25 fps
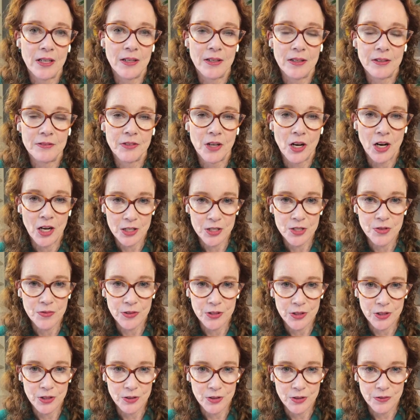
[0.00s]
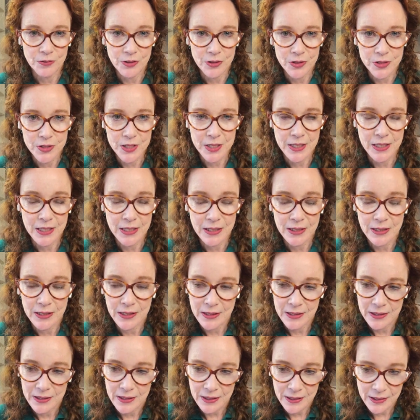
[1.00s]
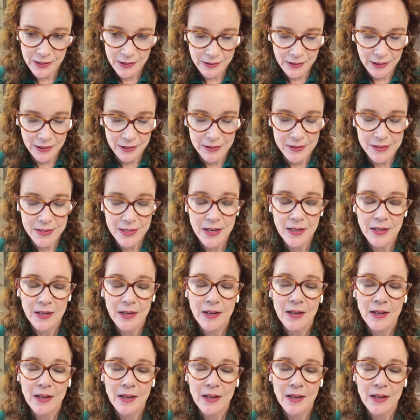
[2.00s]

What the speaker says: of Oxford University in England,